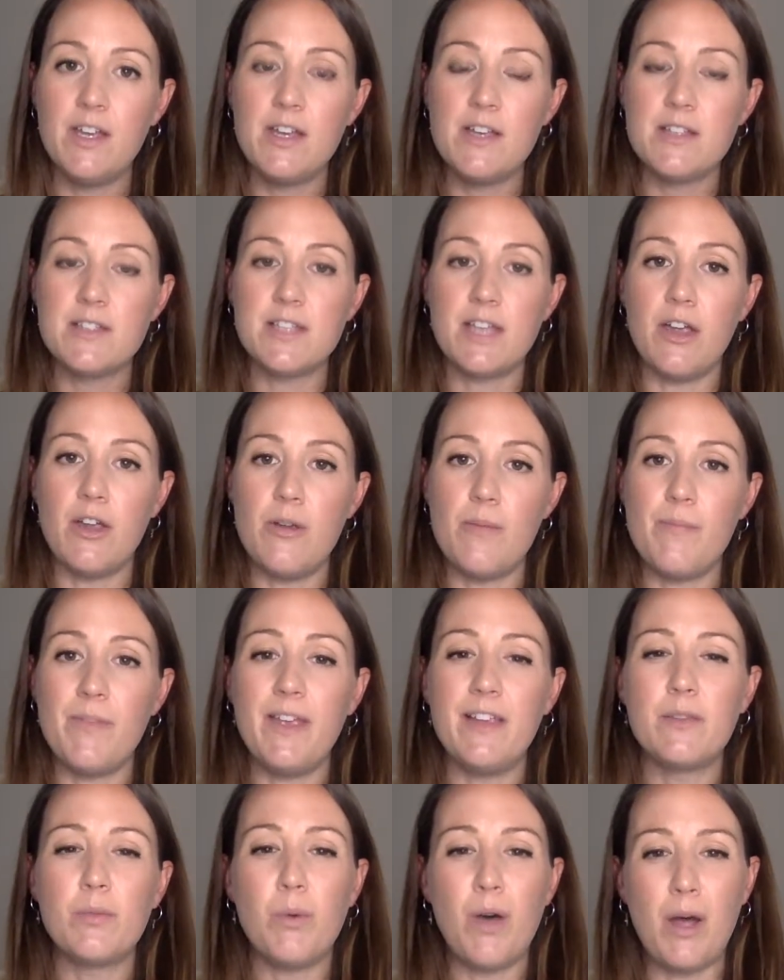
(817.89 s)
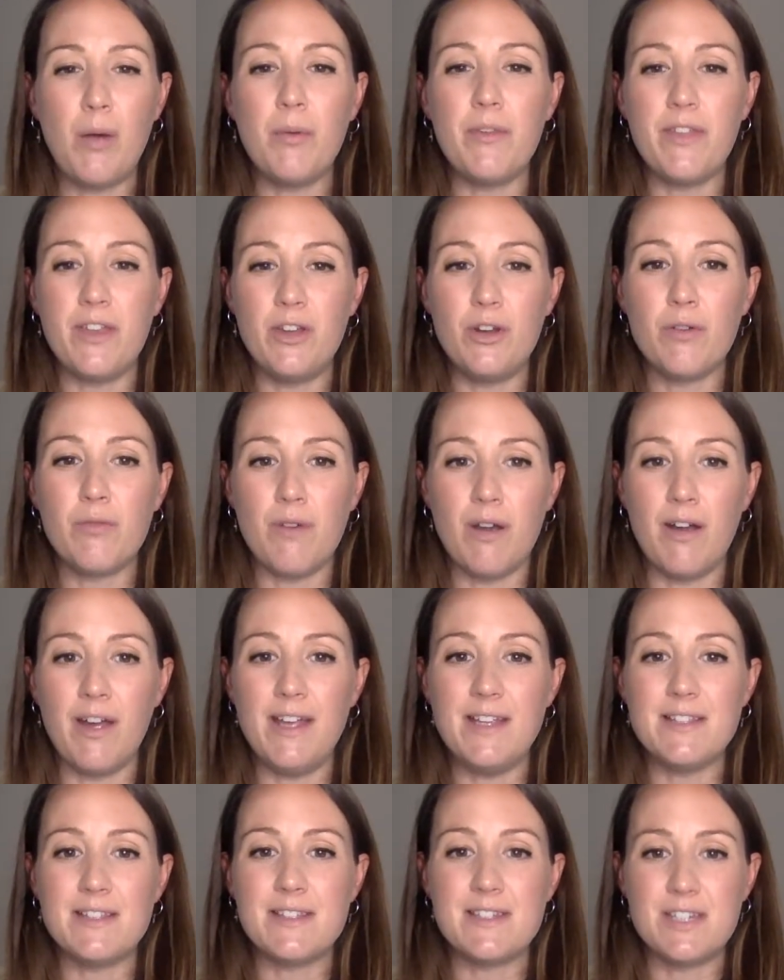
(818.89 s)
so it's well within your
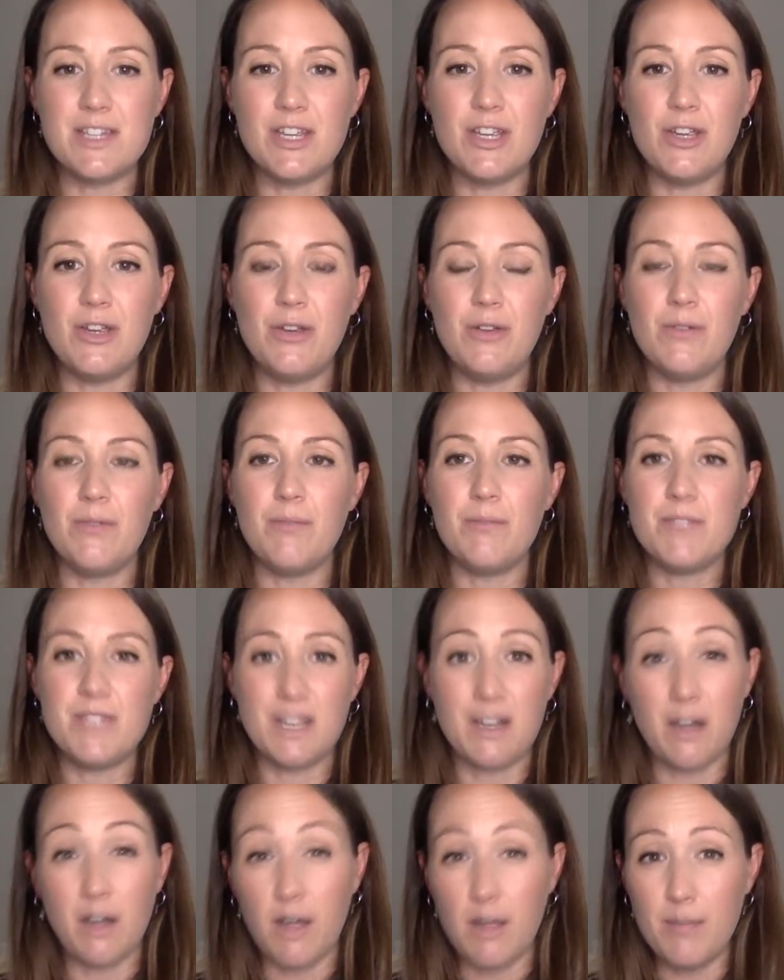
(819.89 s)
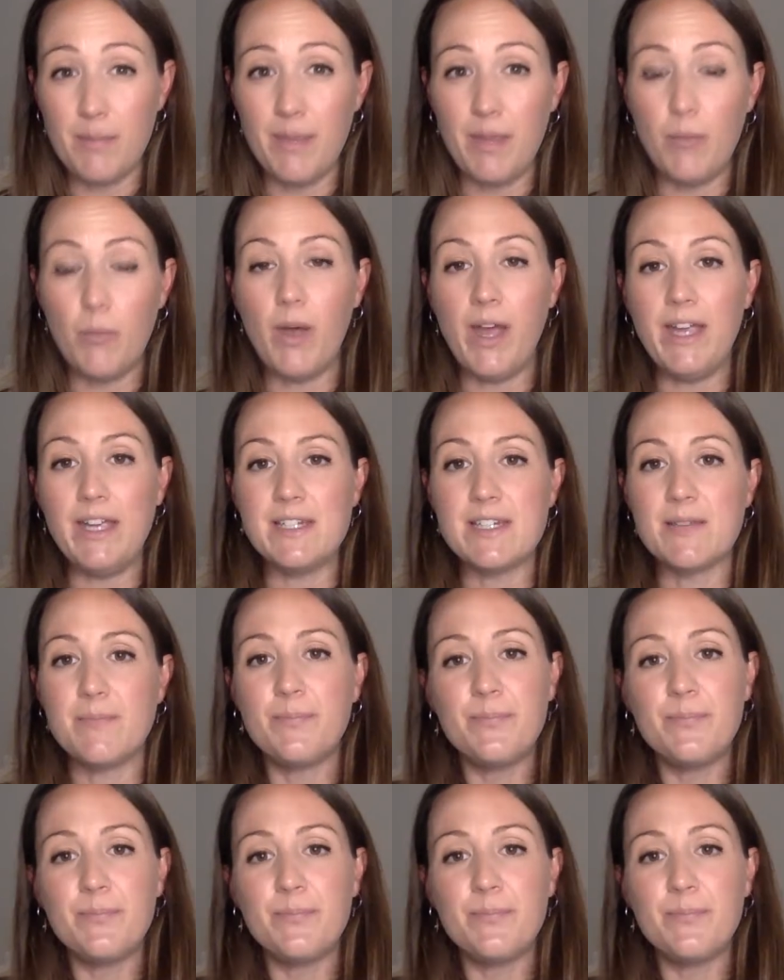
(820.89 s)
rights to decline being weighed